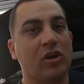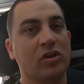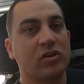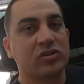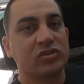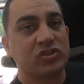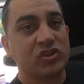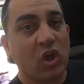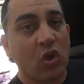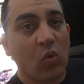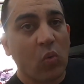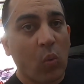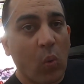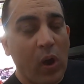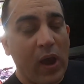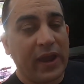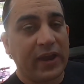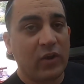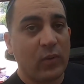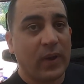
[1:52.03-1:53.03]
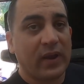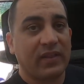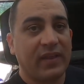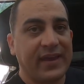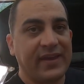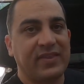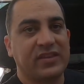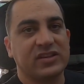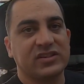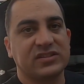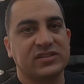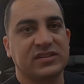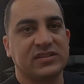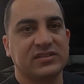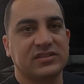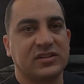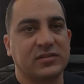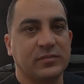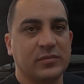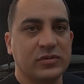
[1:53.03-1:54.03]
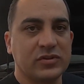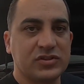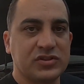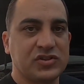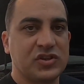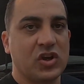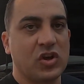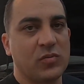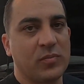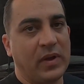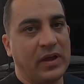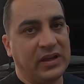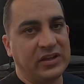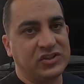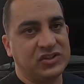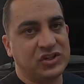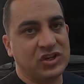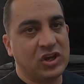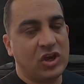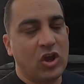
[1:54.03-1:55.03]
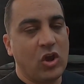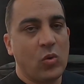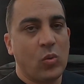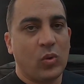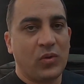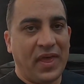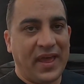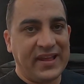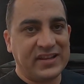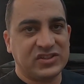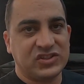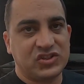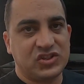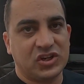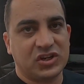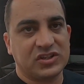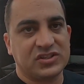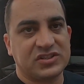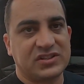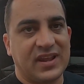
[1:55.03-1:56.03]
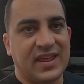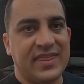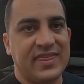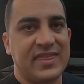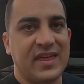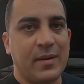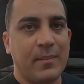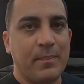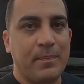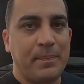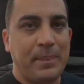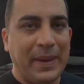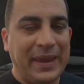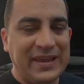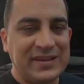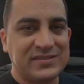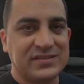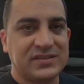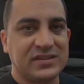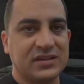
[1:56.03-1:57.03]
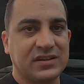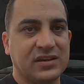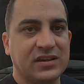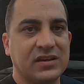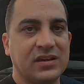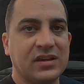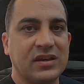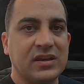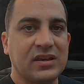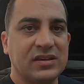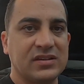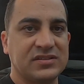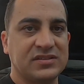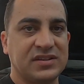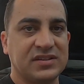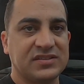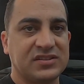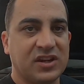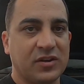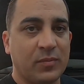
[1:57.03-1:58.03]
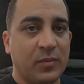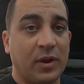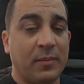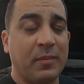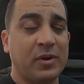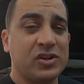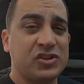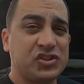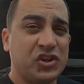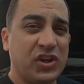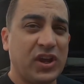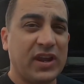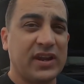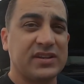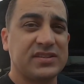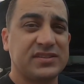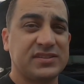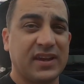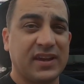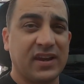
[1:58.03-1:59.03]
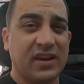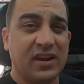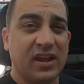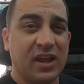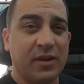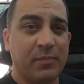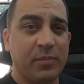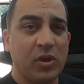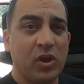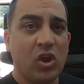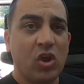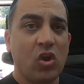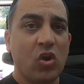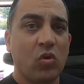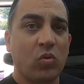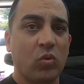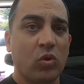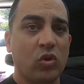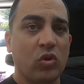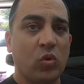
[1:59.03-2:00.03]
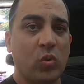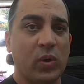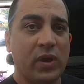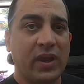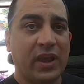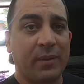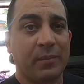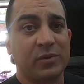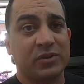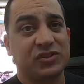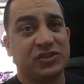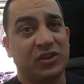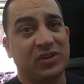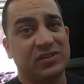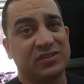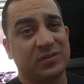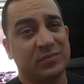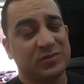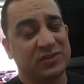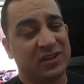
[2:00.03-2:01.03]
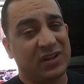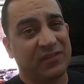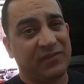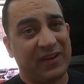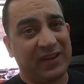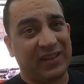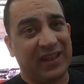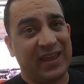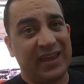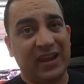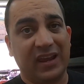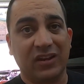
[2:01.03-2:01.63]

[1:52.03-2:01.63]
So why do I like this system so much? Well, that's just the basic system. I'm going to show you how to set it up real quick. I'm going to show you some stuff I like